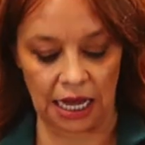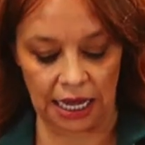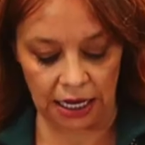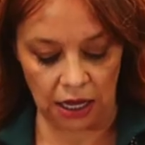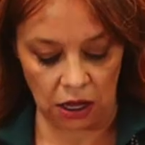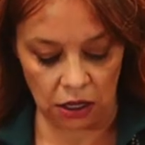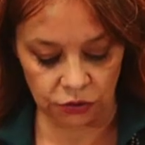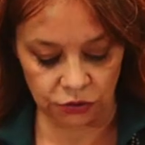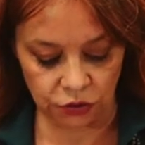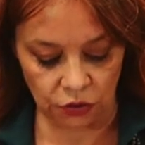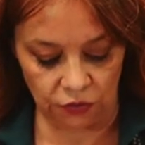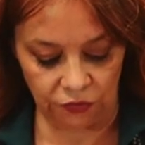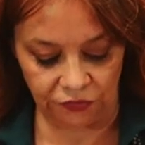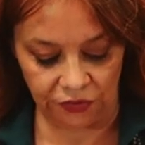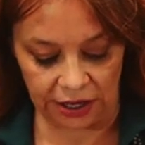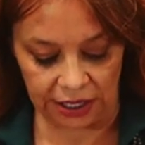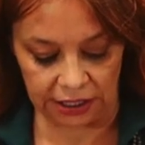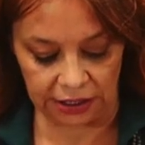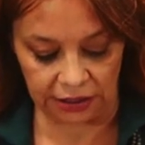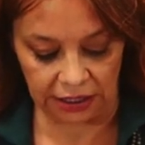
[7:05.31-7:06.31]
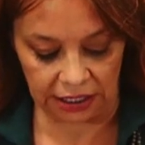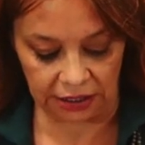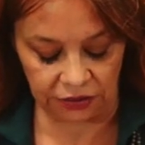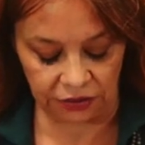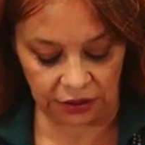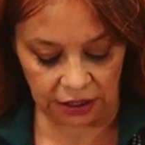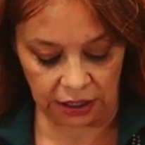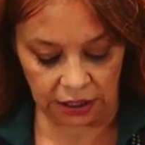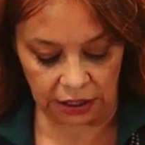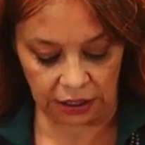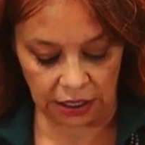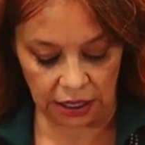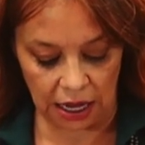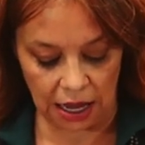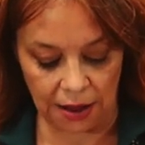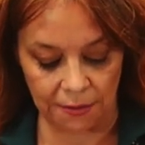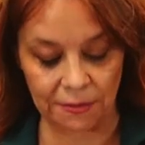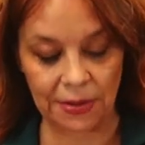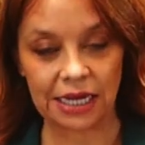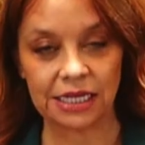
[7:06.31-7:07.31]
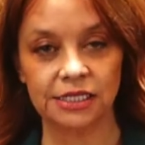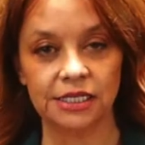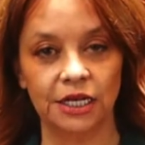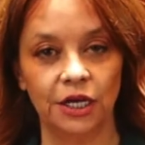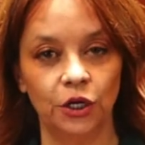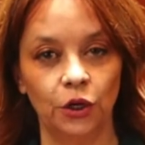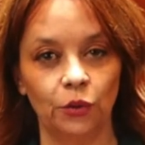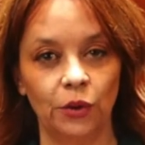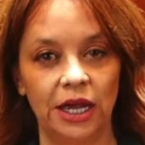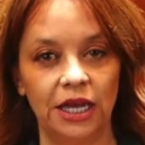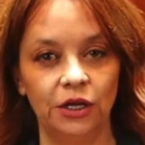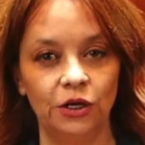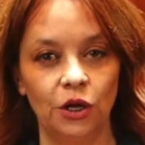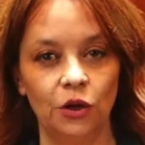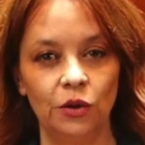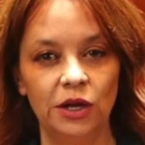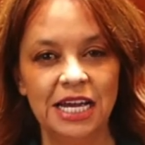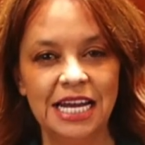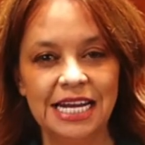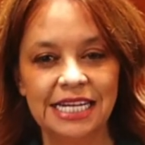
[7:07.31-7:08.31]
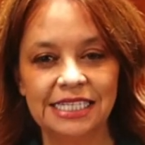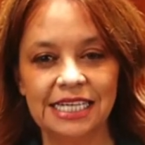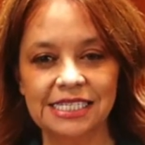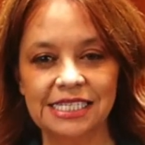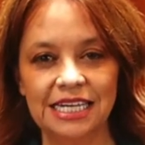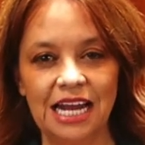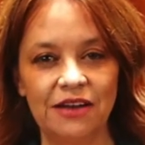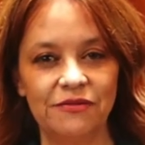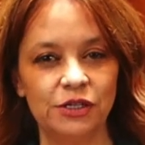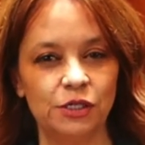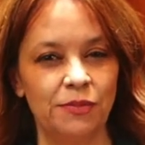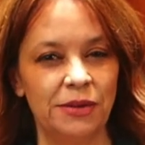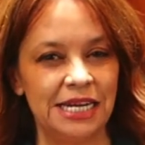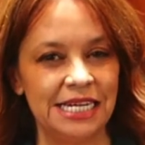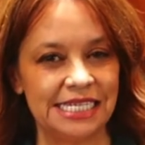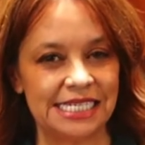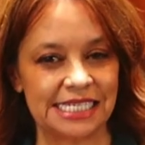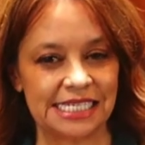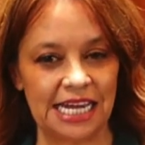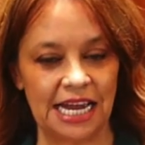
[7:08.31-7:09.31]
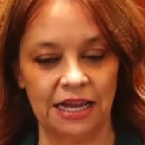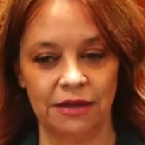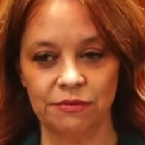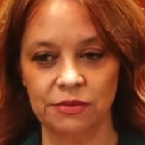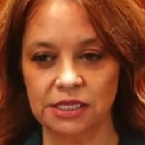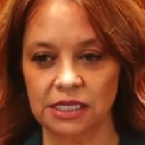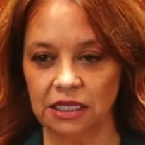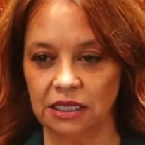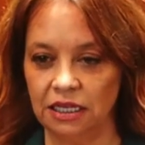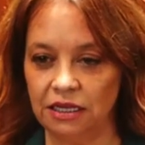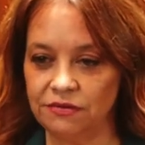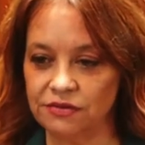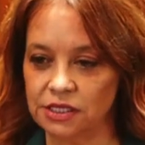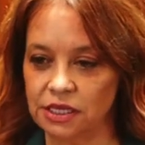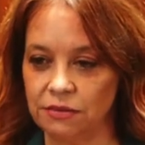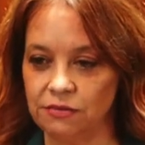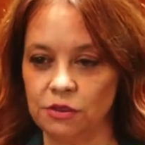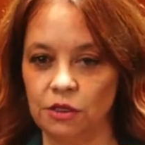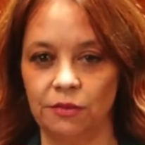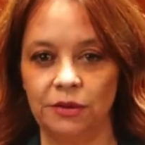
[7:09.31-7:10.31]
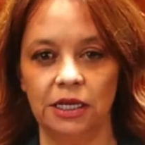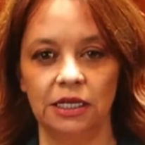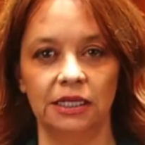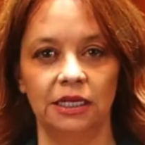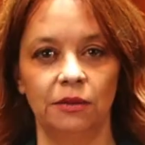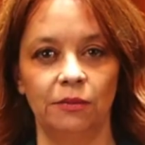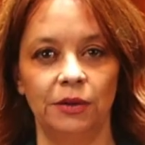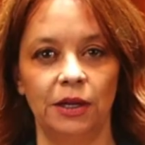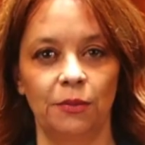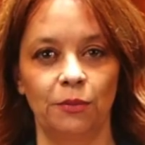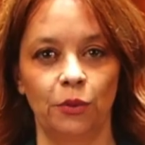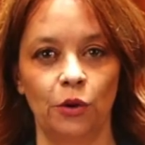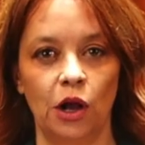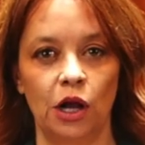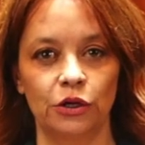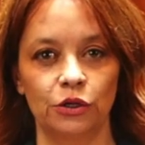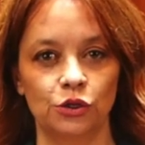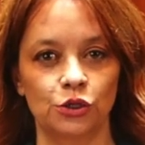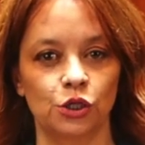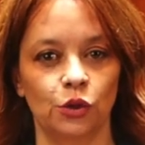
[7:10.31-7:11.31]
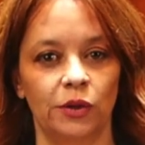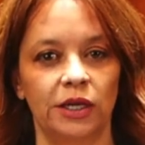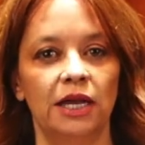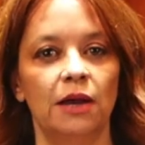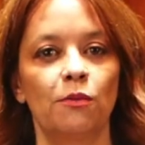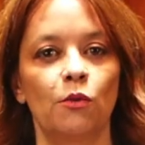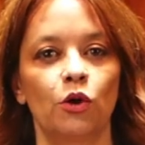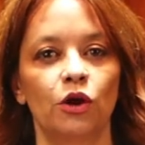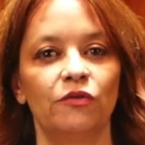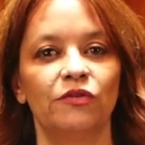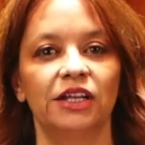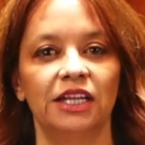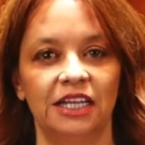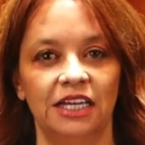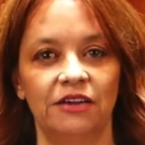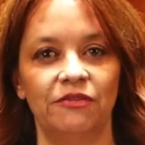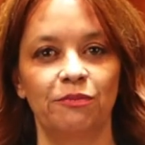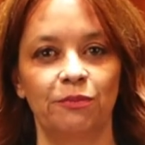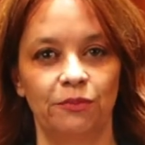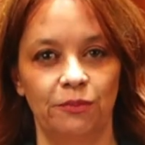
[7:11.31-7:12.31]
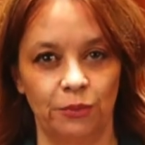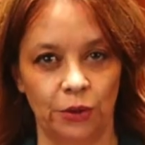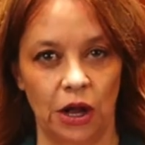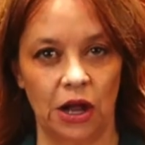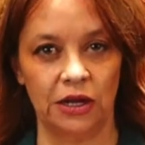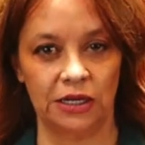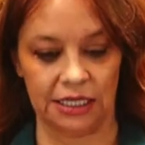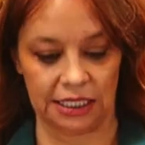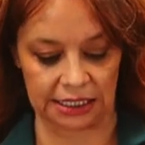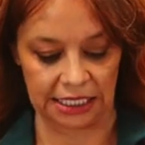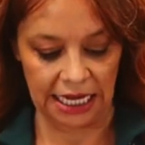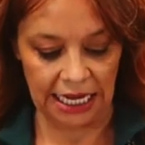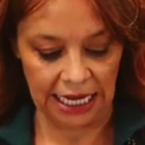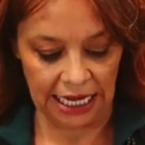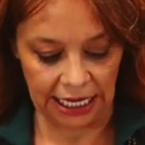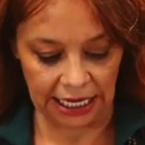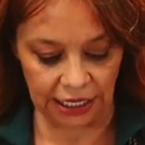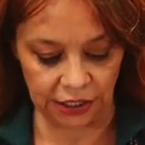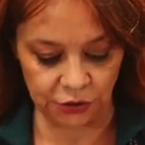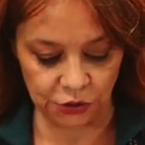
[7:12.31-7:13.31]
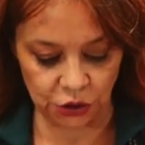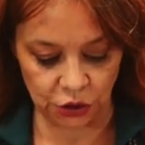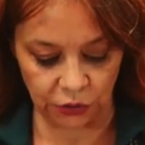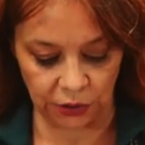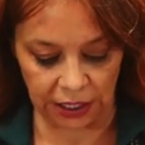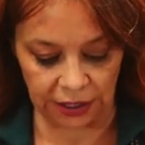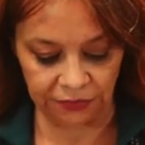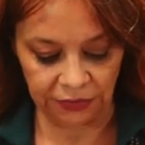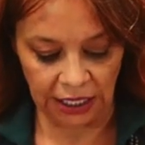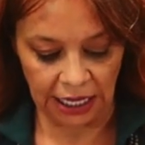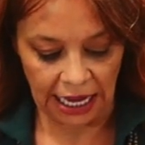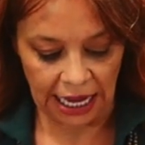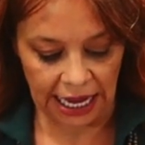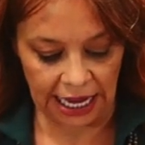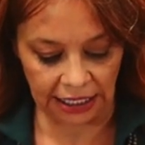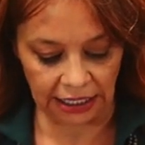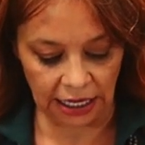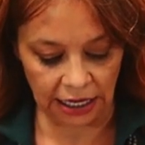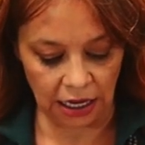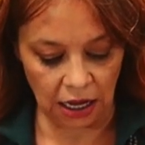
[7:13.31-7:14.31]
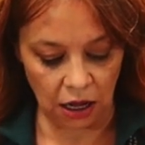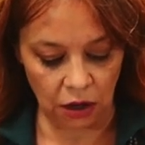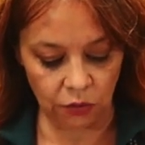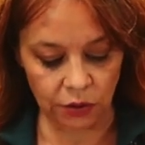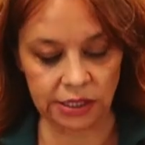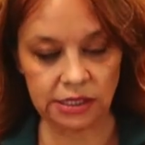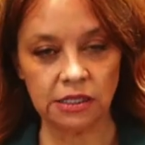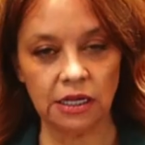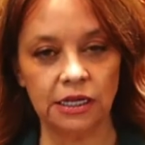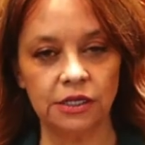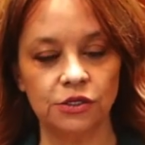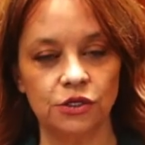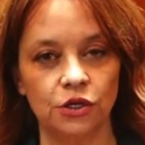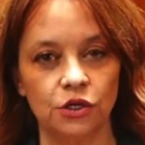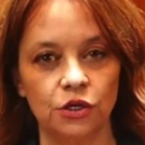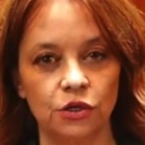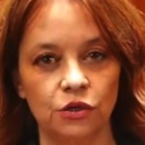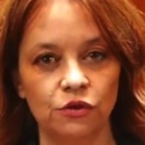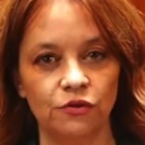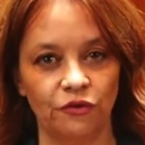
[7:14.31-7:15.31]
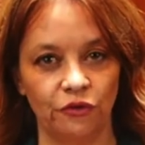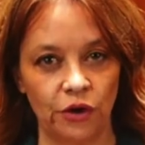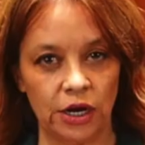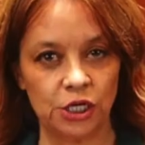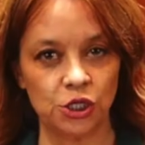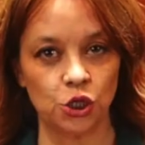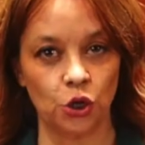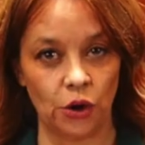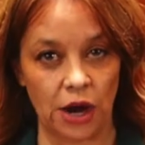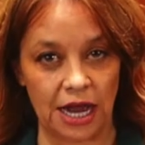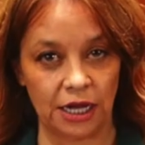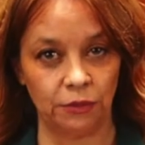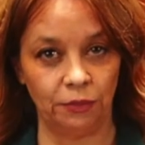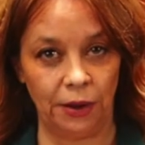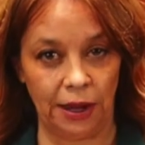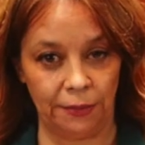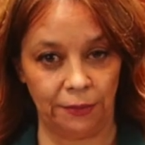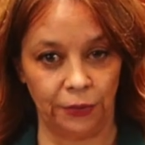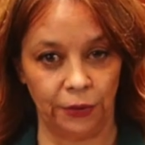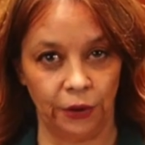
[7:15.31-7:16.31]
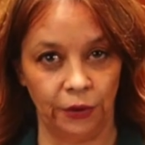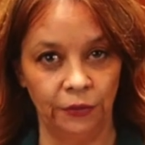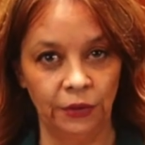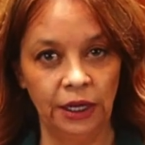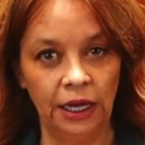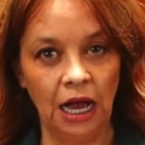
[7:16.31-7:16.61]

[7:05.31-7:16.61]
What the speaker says: I also find that the Mexican oregano doesn't have as many stems. The leaves seem to be a little bit broader, so we get more of a leaf product into it. And I always like to use fresh cracked pepper.